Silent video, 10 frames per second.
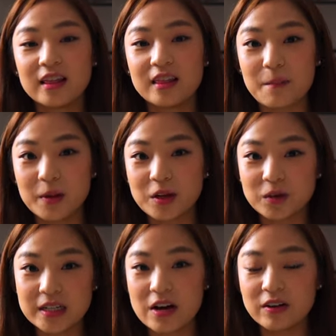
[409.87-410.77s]
let me
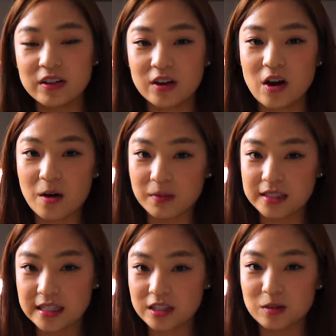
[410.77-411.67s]
know down in the
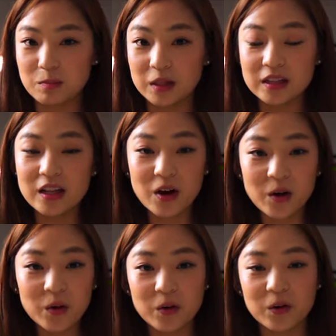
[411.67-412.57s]
comment section
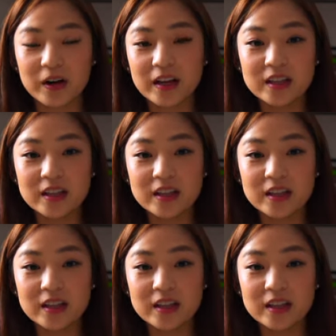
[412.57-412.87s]
below or